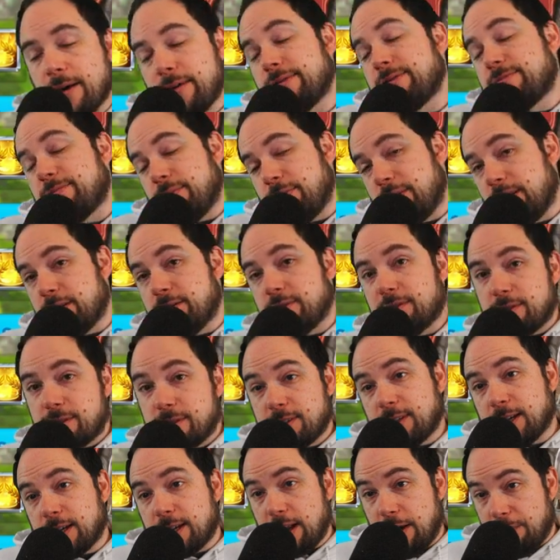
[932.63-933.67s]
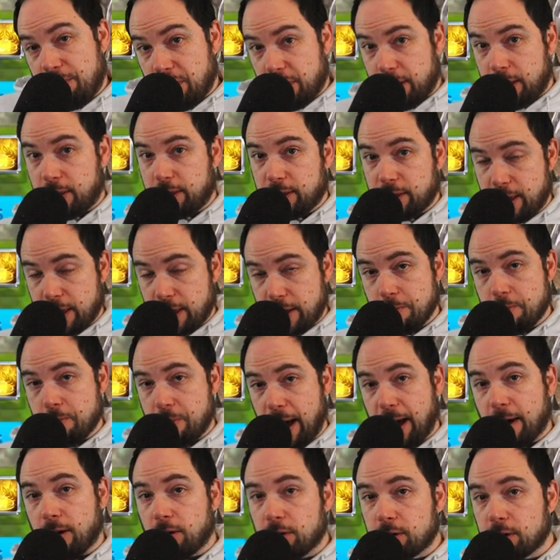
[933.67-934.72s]
I mean, significantly
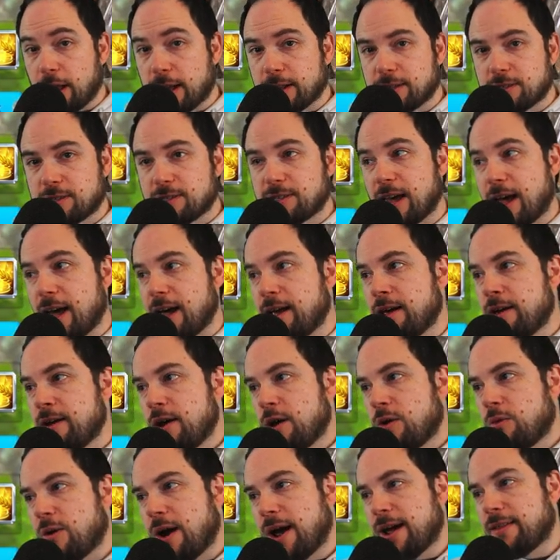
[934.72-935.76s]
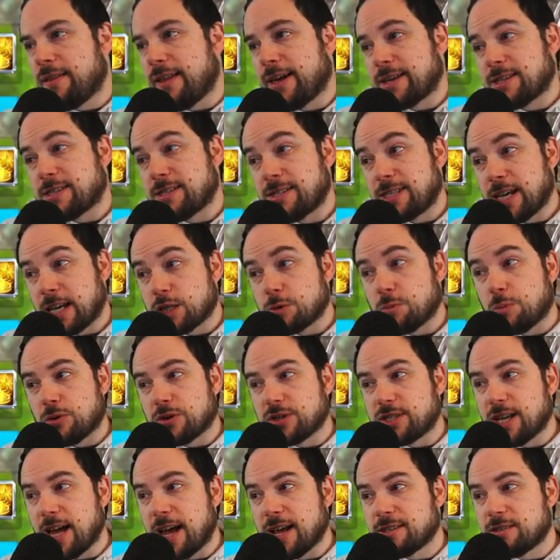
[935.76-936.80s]
better, let's say, right? Like
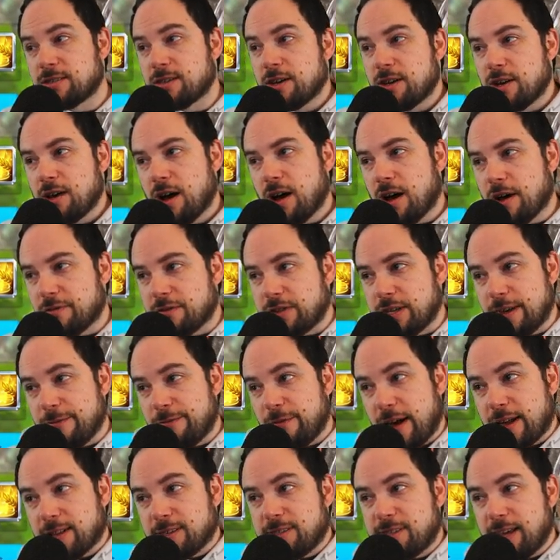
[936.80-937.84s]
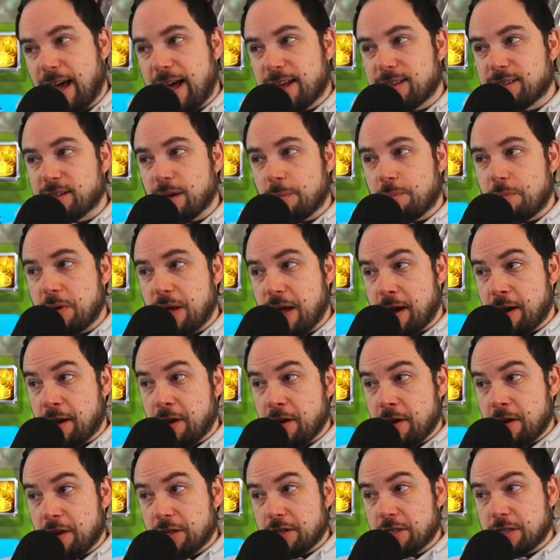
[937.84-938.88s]
6% of defense ends up
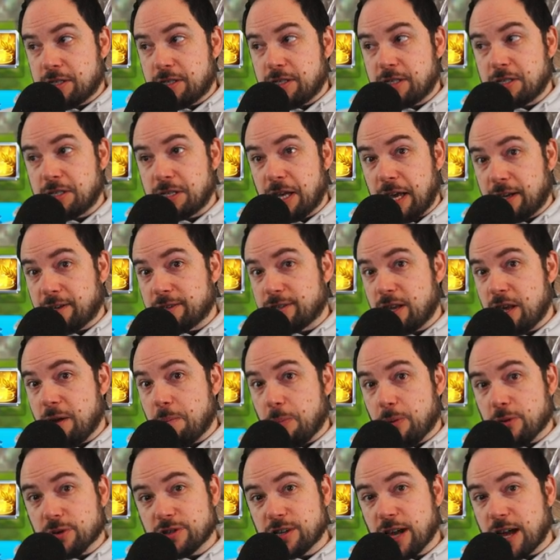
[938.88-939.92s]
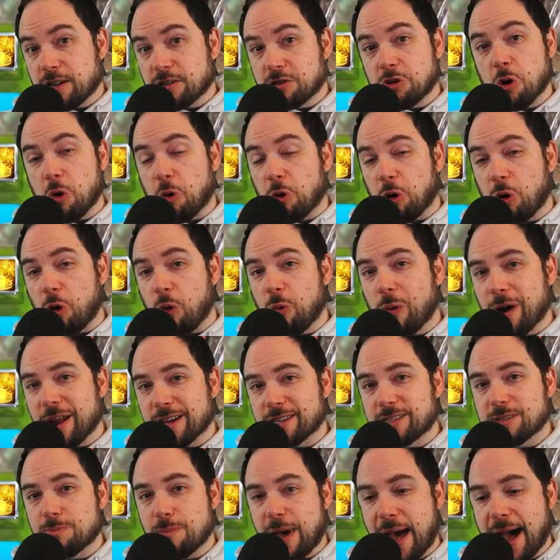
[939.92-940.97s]
being 60% total
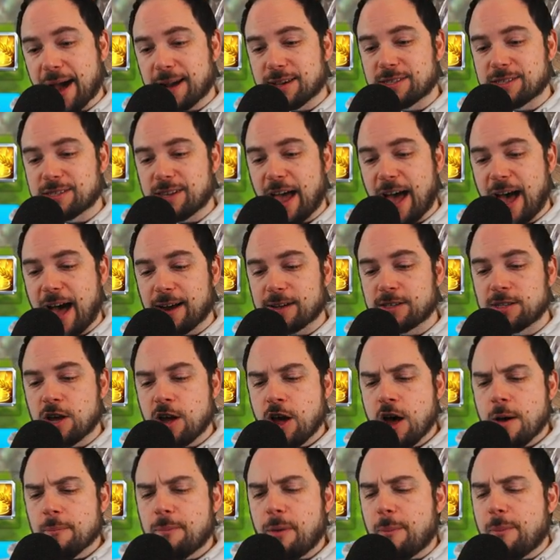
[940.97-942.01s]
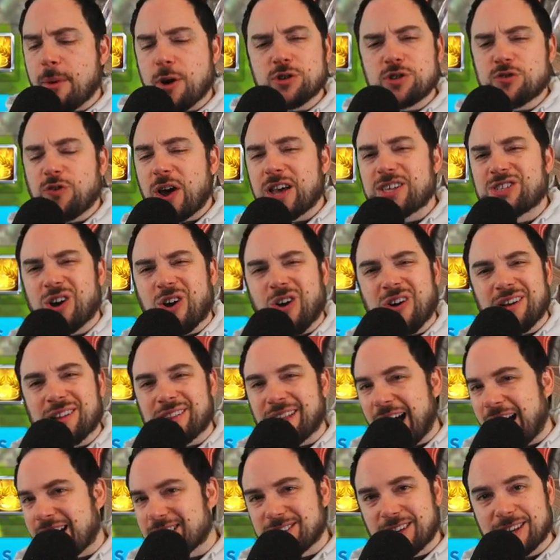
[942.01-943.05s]
when it's max stacked. But most fights
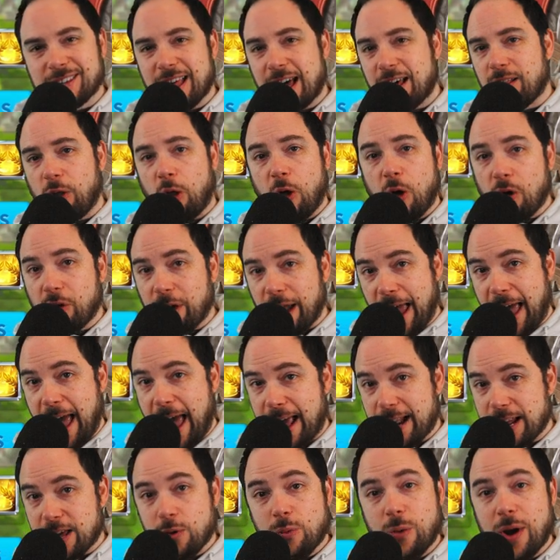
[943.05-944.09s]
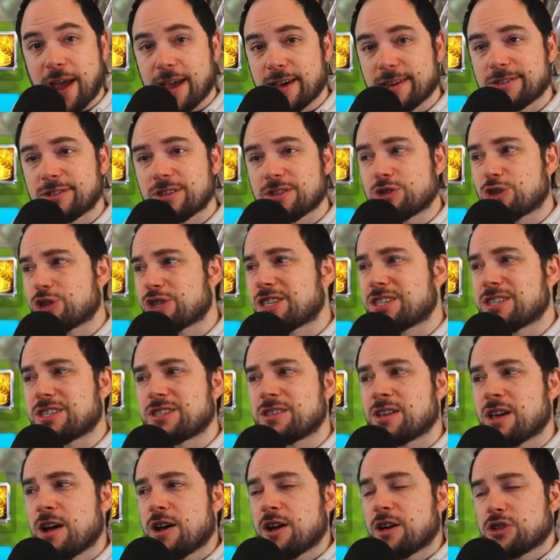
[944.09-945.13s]
aren't lasting that long, anyways. So this
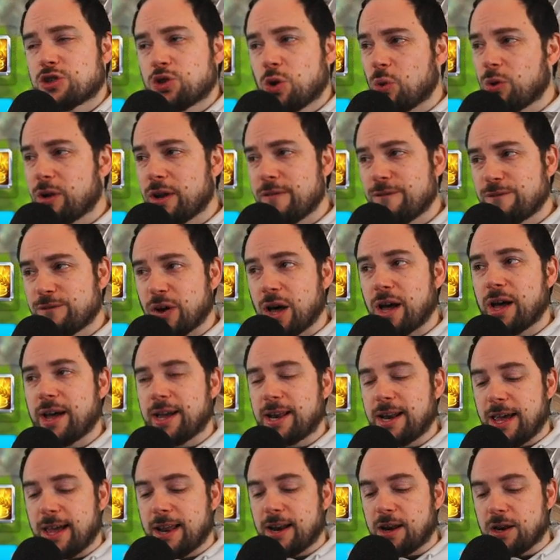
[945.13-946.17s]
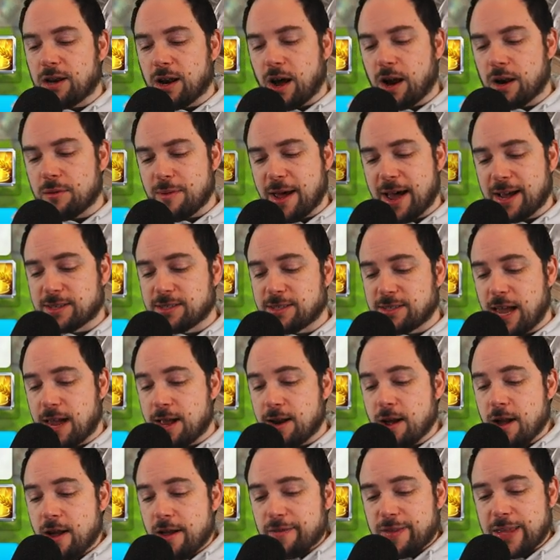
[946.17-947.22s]
is totally fine in a non max
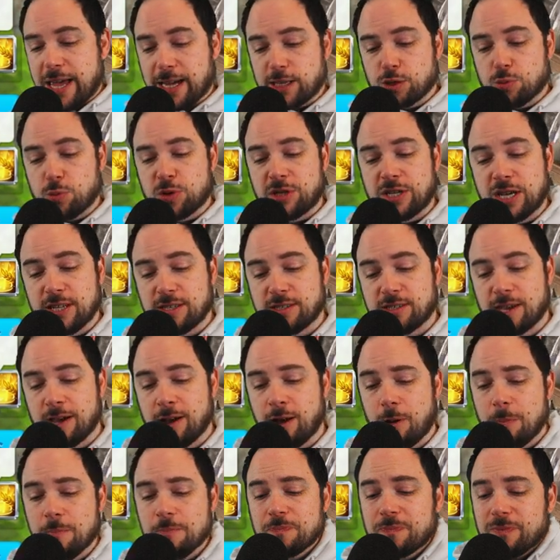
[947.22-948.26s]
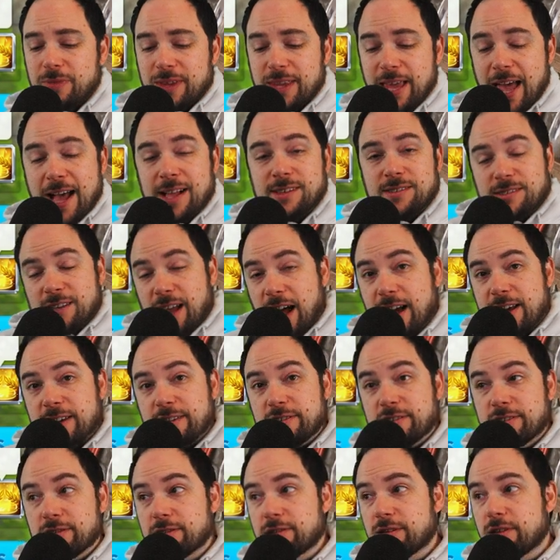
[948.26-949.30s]
state. The expertise skill, yeah, it's
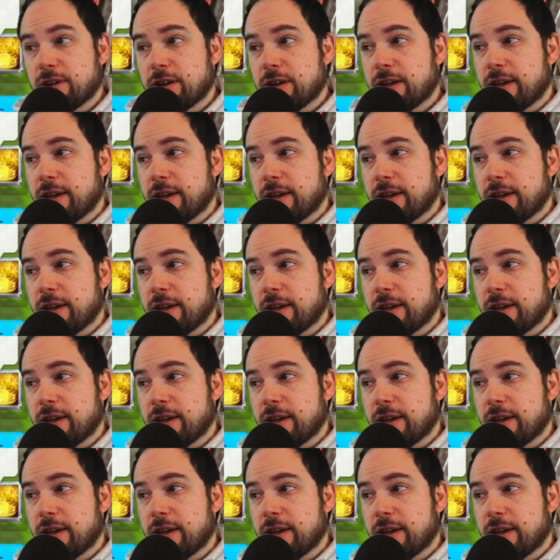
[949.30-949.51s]
nice.